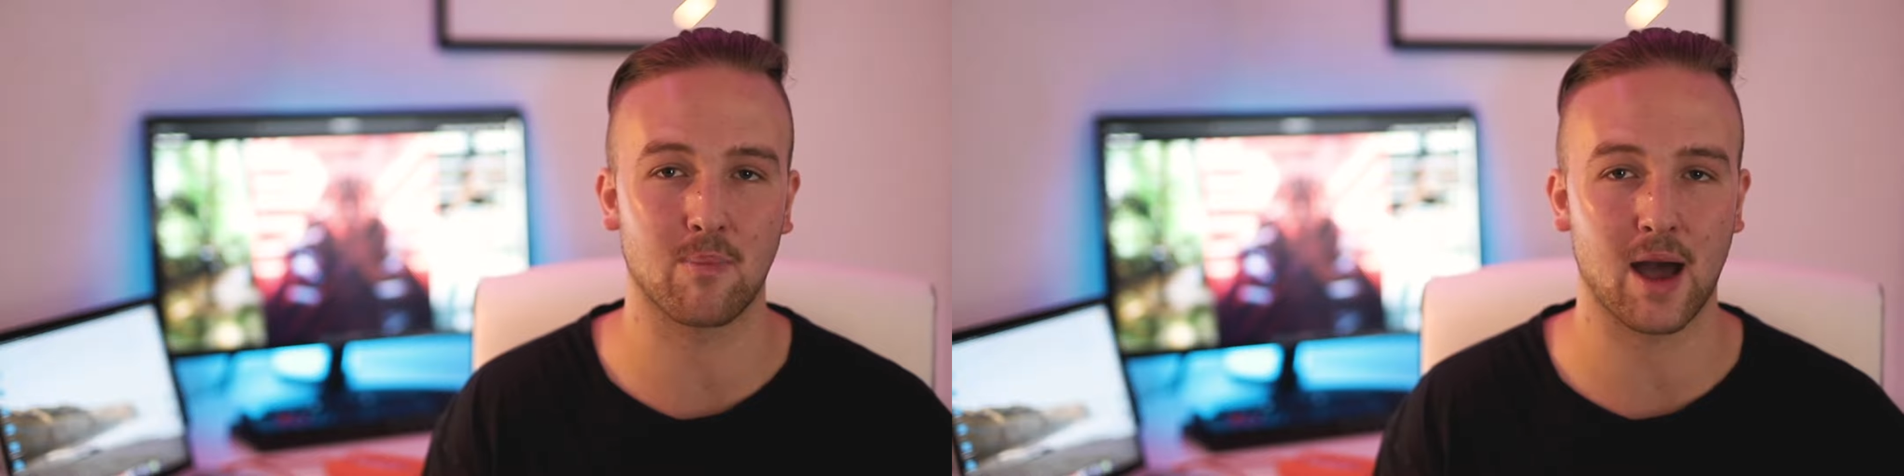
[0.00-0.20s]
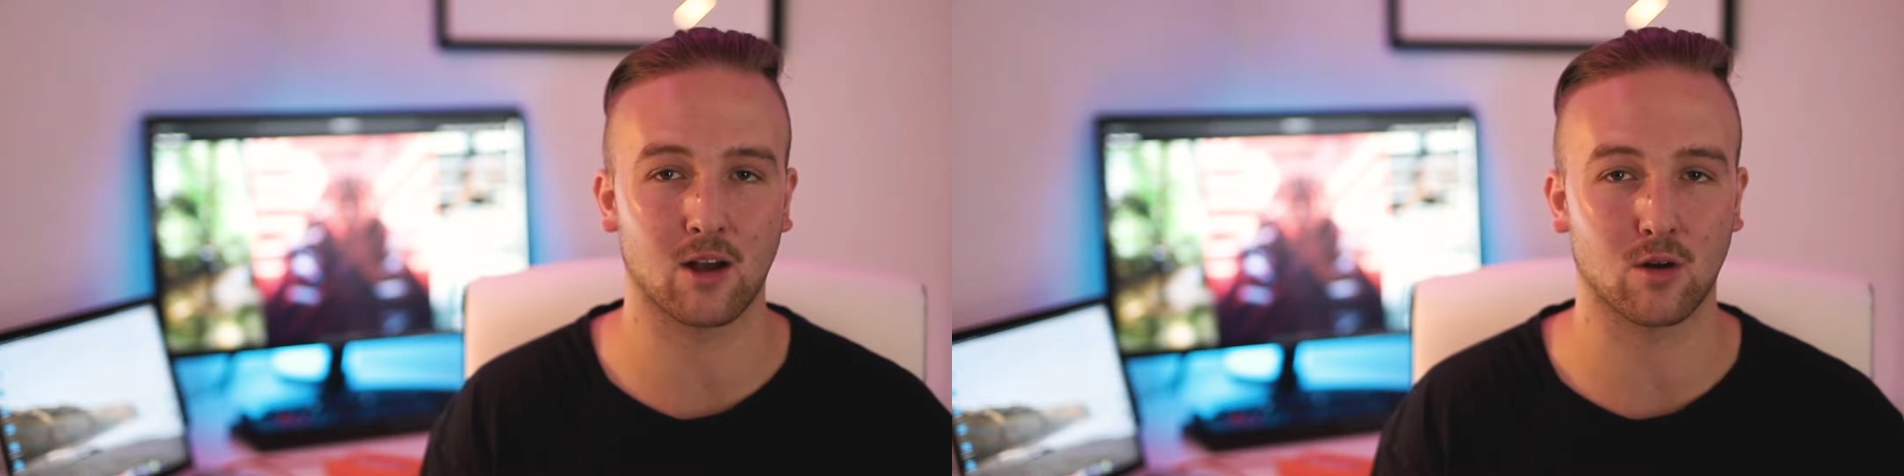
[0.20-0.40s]

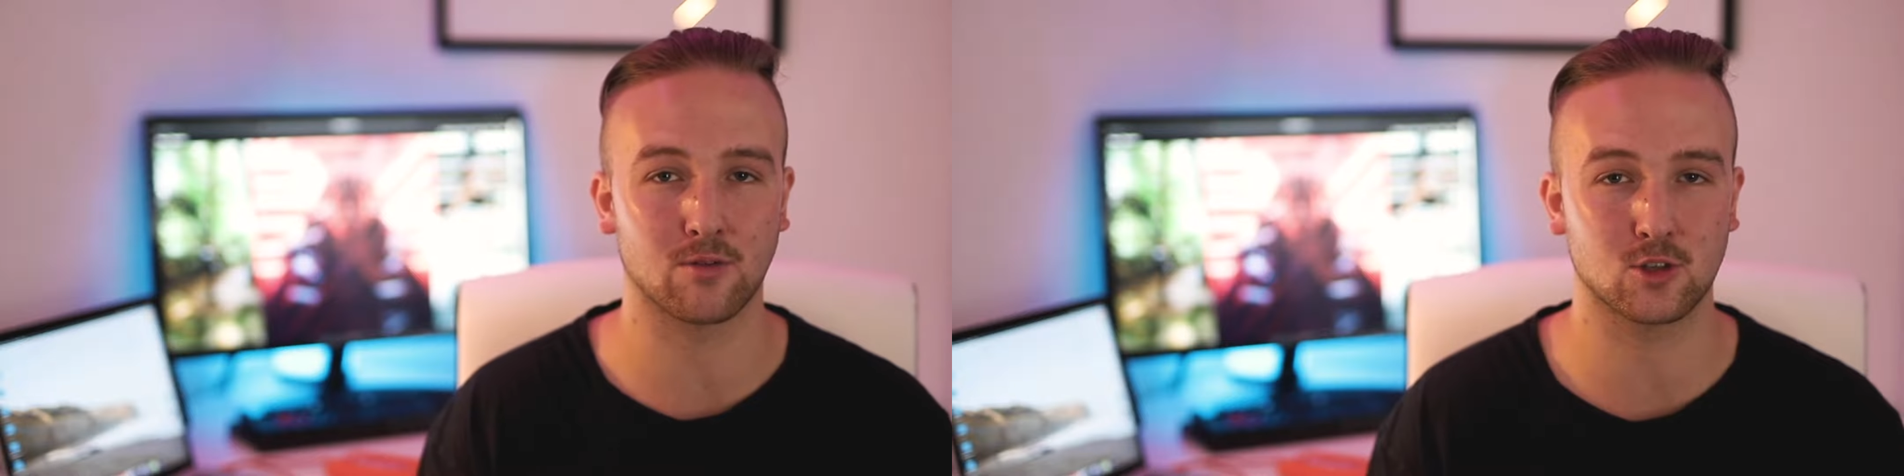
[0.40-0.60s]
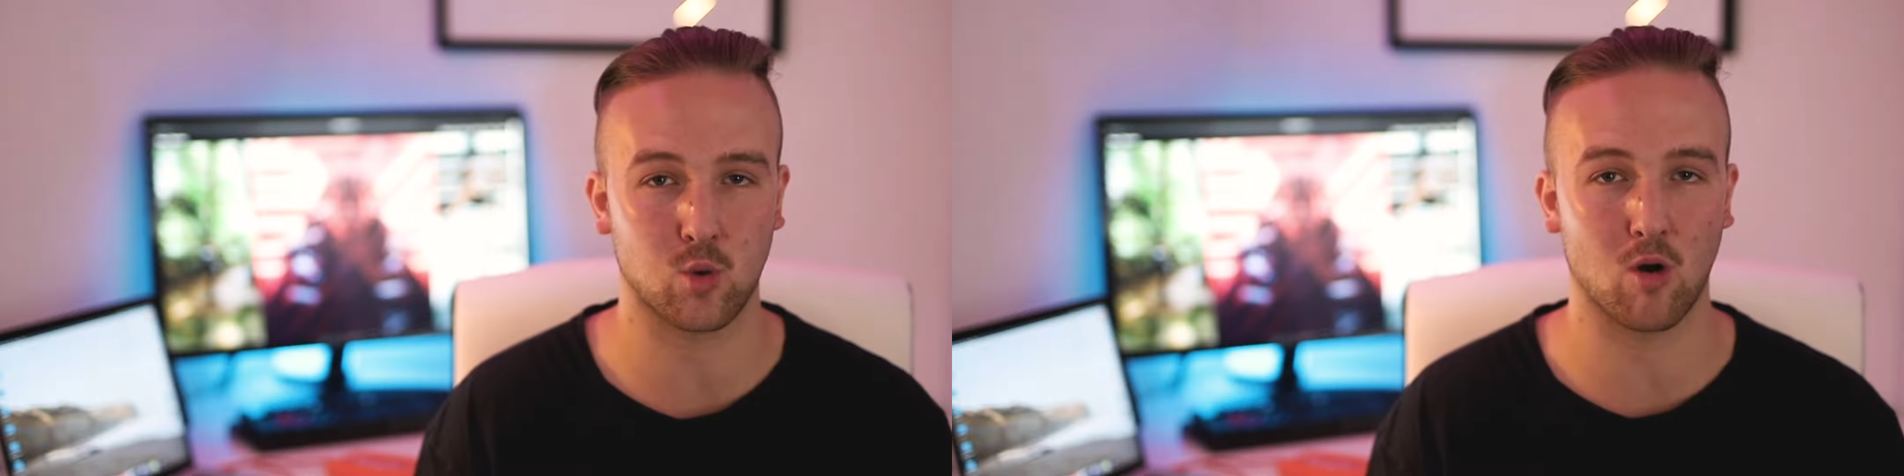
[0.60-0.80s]
back
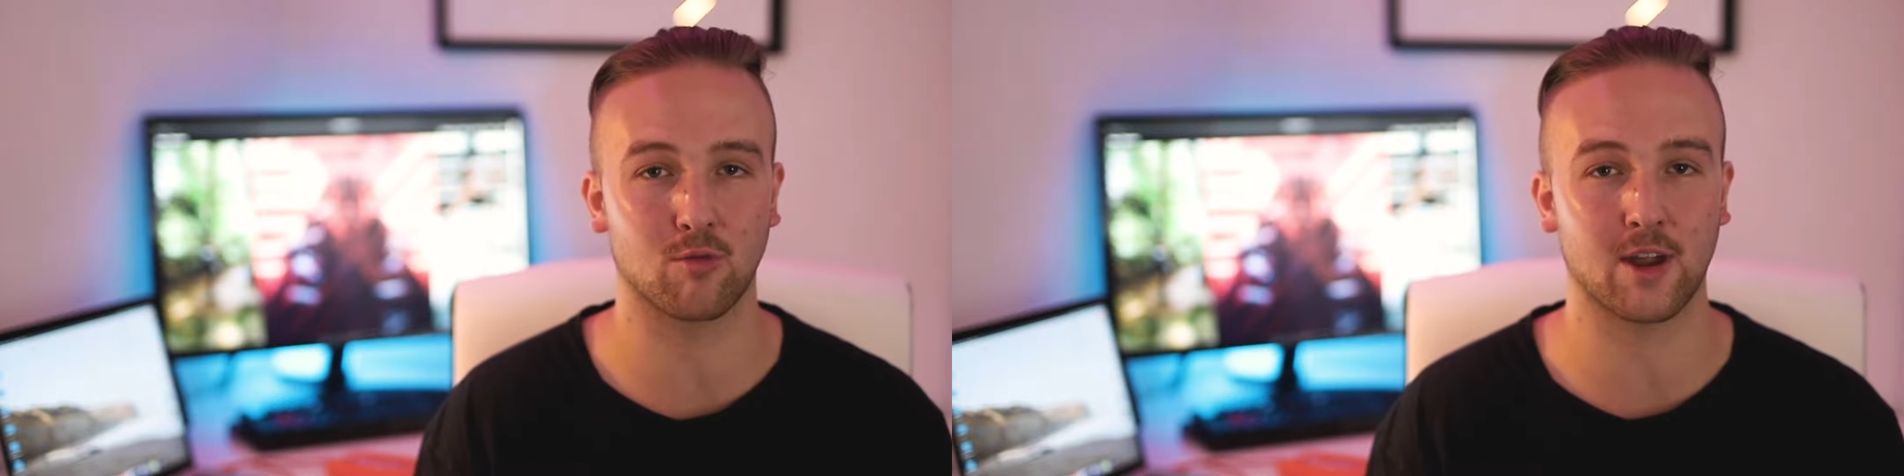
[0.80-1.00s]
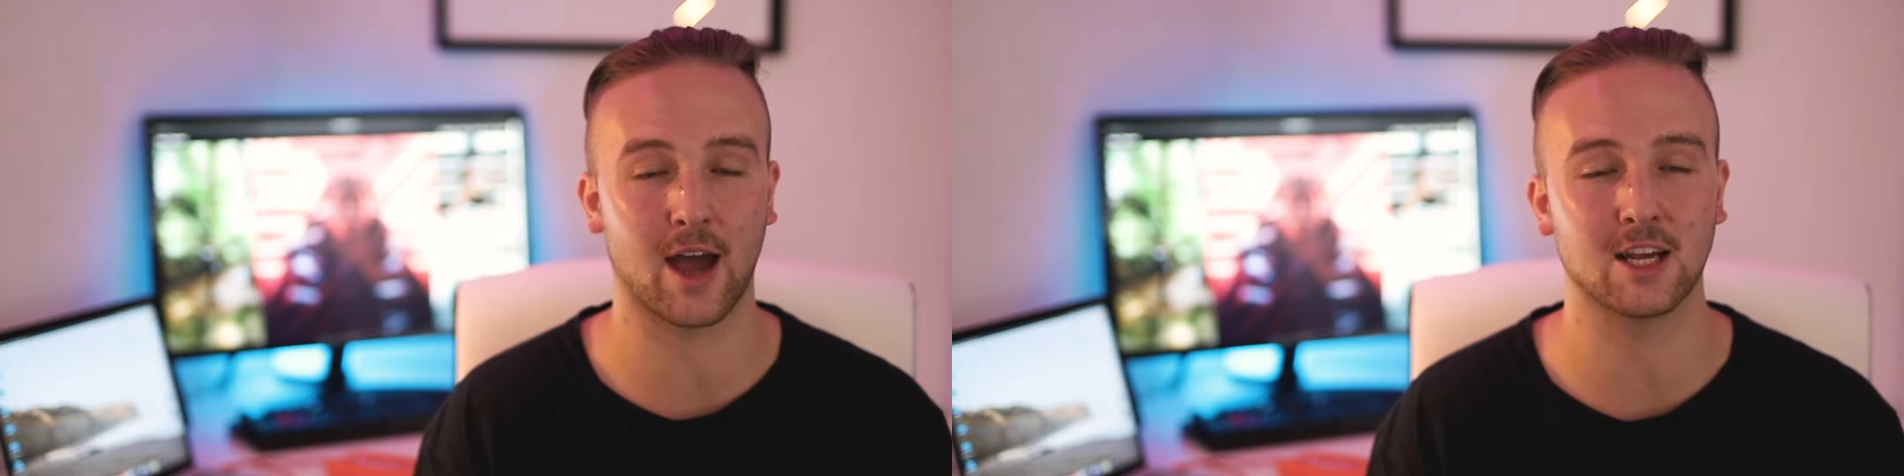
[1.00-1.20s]
of
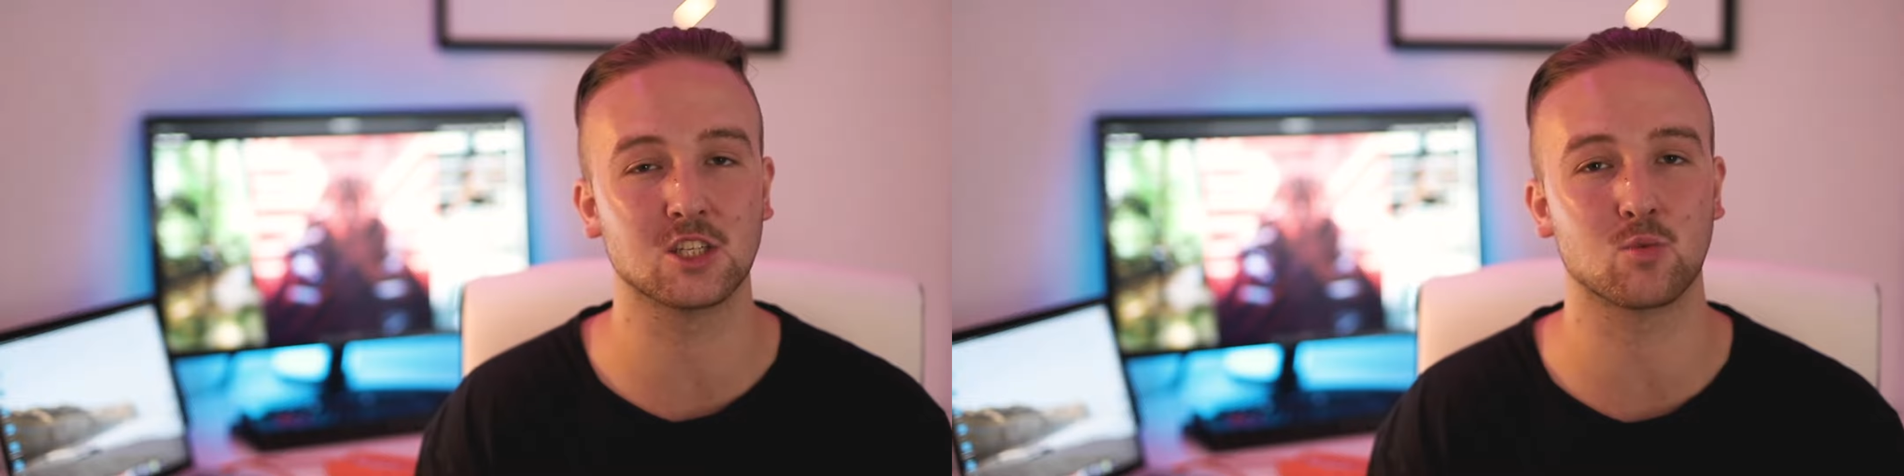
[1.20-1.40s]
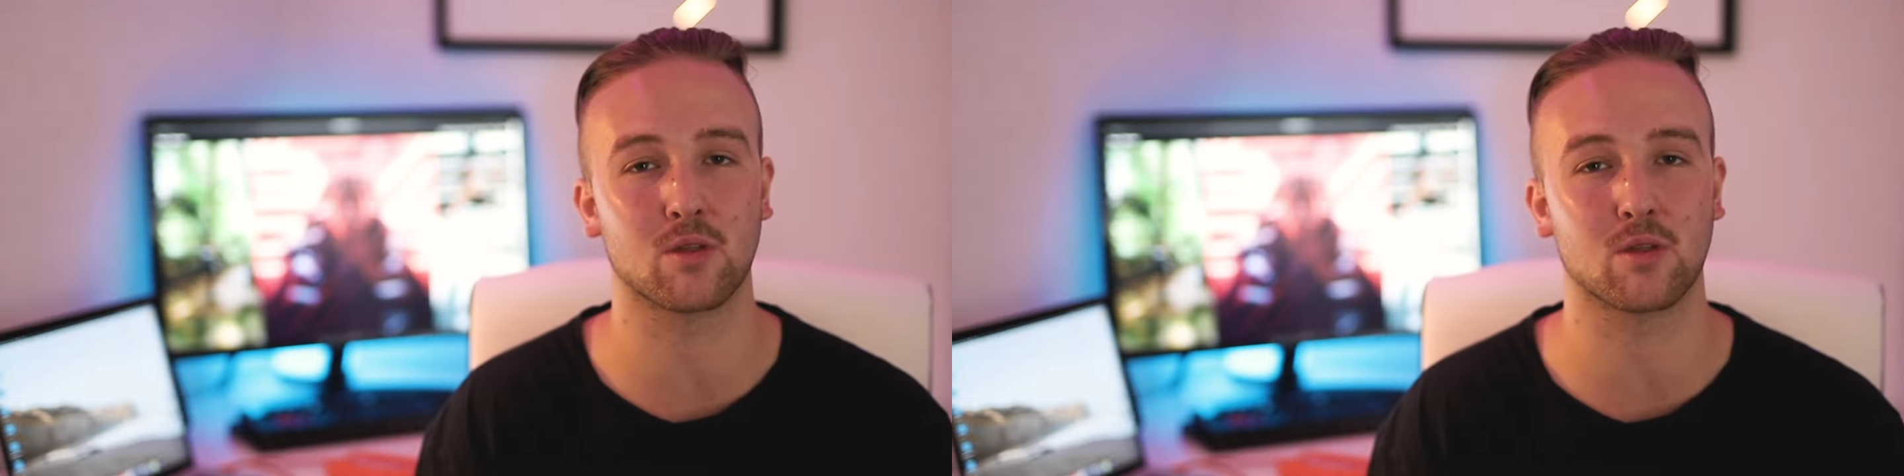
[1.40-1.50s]
12 days